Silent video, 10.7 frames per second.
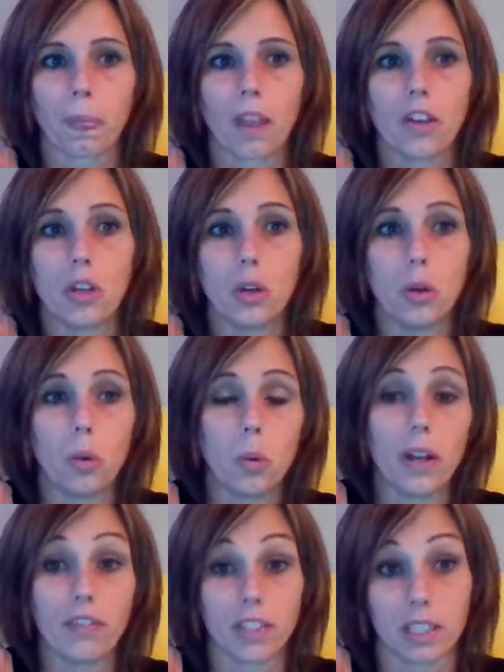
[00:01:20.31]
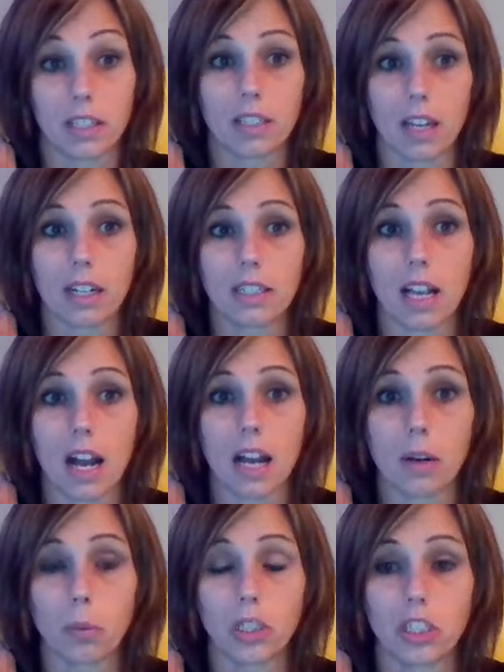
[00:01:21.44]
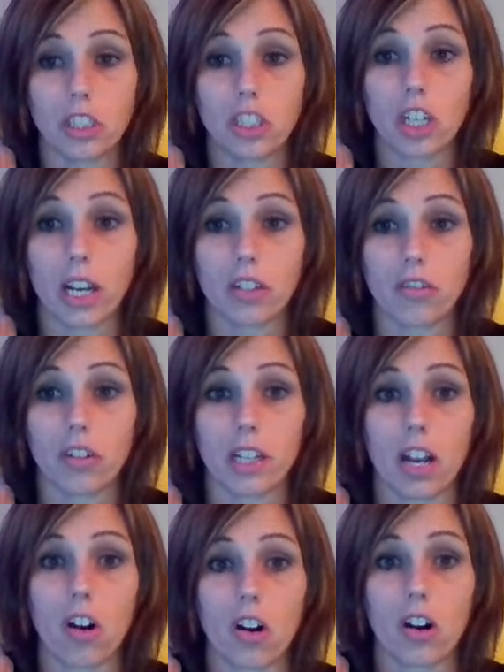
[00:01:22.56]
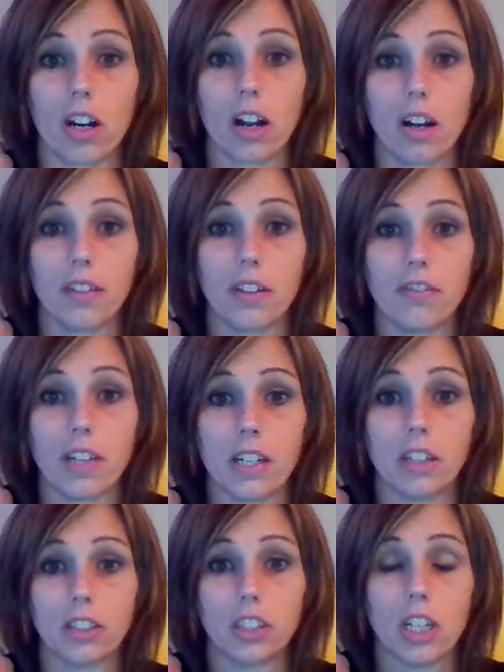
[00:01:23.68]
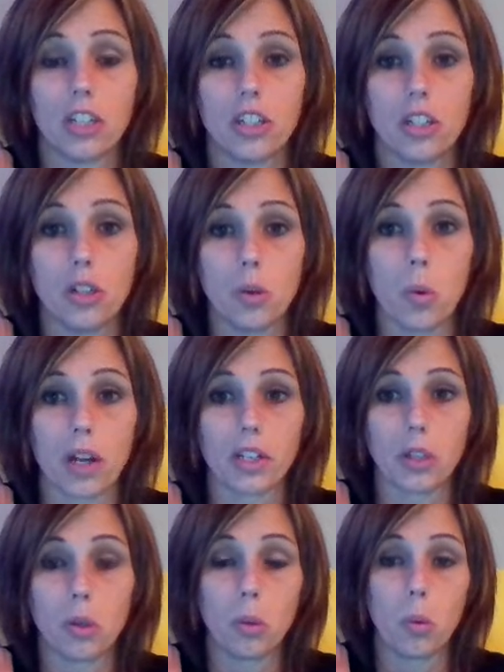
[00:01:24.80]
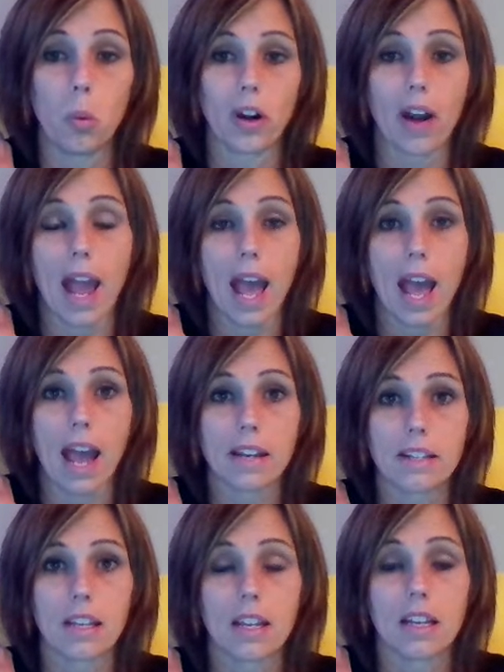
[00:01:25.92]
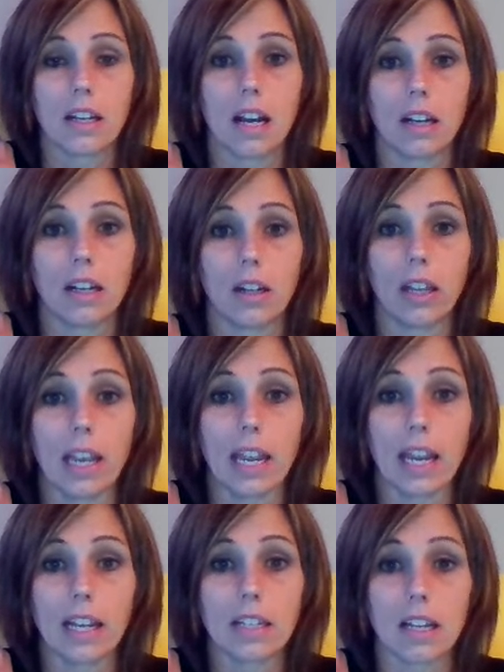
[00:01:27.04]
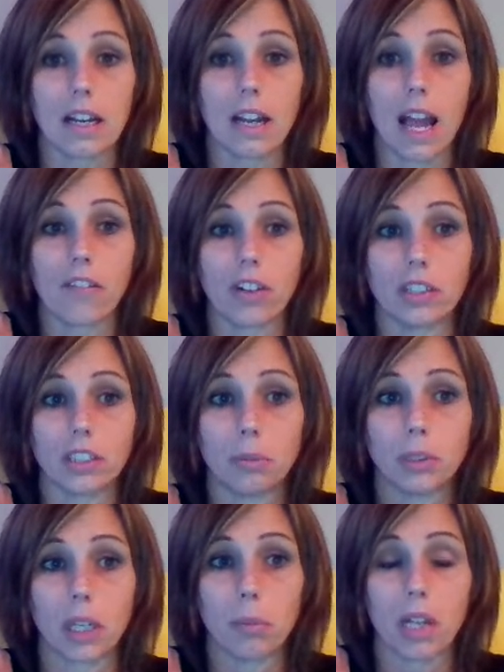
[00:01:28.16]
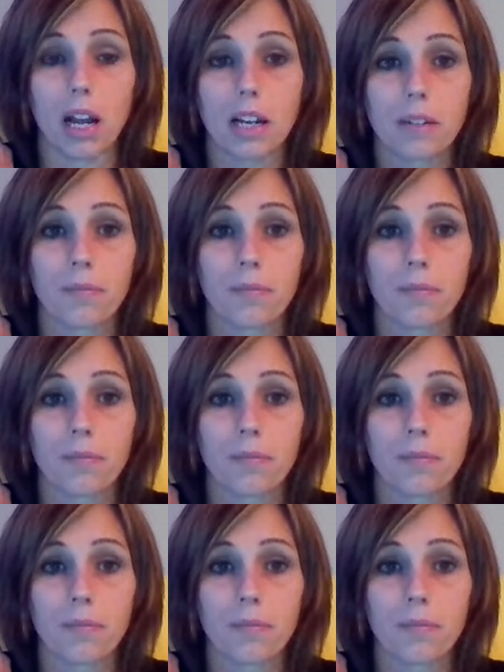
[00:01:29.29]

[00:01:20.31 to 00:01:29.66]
if the sun is hot, which shines really hard on the field, you want to wear a hat and have on some sunblock.